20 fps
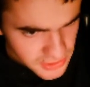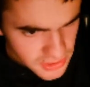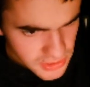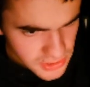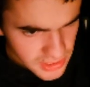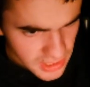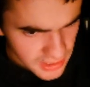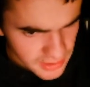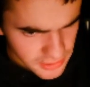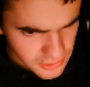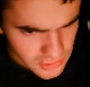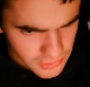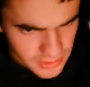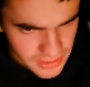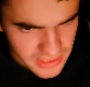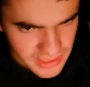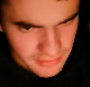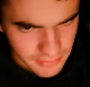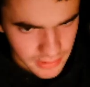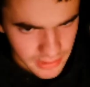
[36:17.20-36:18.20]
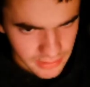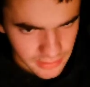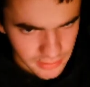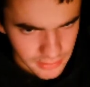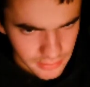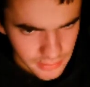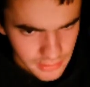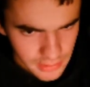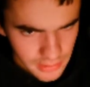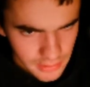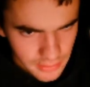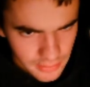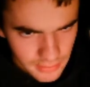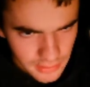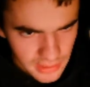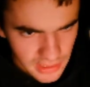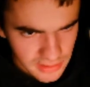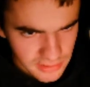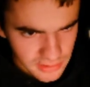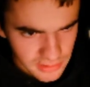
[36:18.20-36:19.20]
just kind of tricky whether
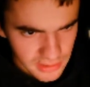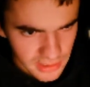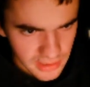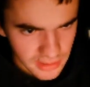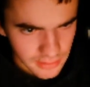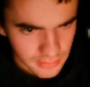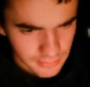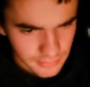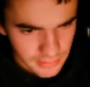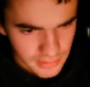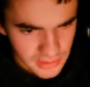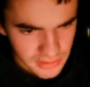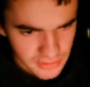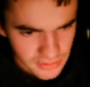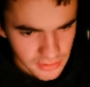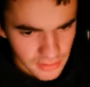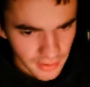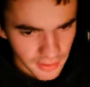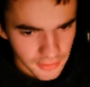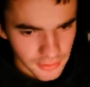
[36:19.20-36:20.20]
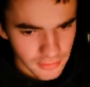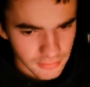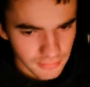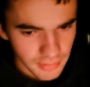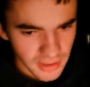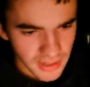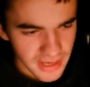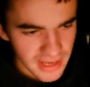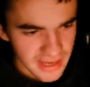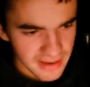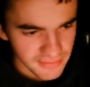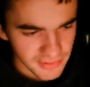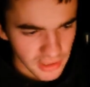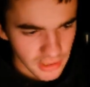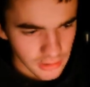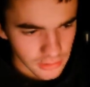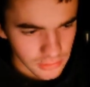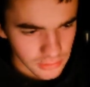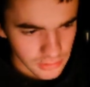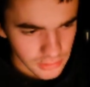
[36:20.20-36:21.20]
Yasuda is known by Eva
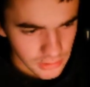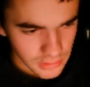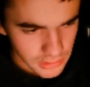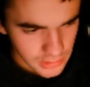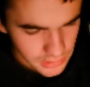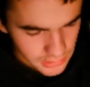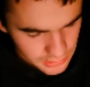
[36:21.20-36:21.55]
or not.